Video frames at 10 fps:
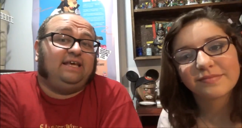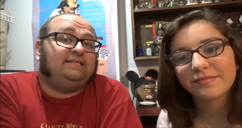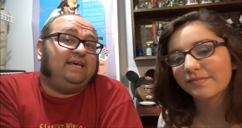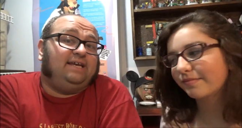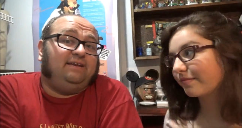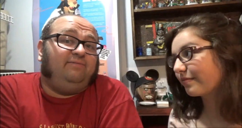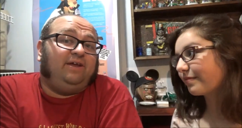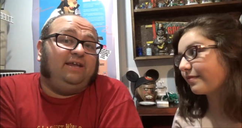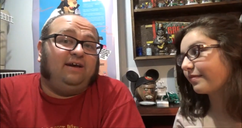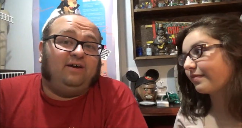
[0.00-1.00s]
Speaker 1: they send in a
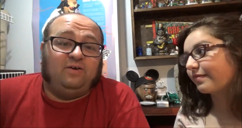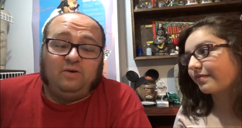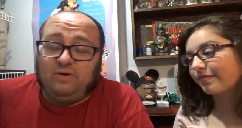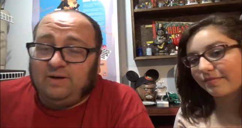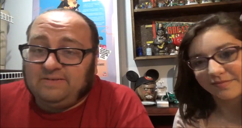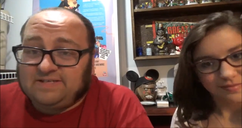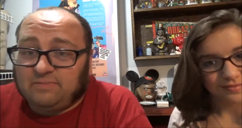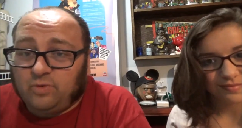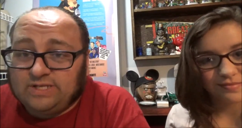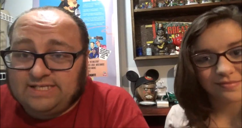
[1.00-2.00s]
video. Or what if
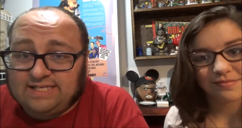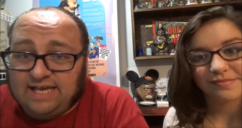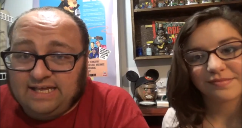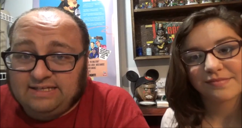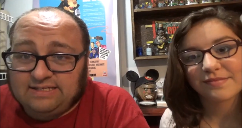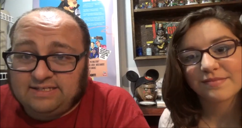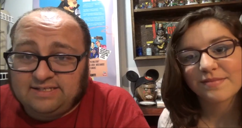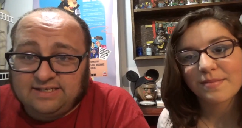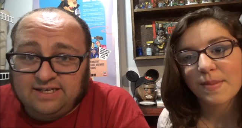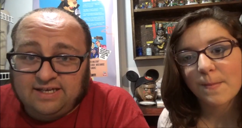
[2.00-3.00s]
someone
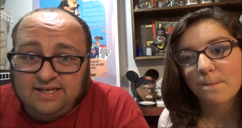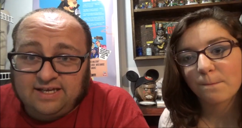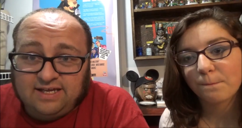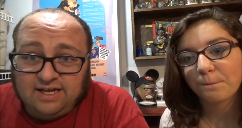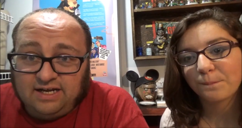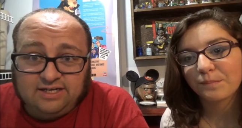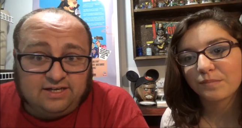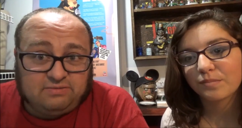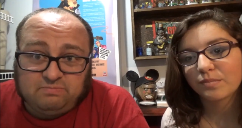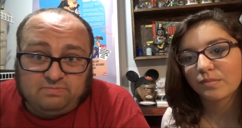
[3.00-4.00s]
sends, you know,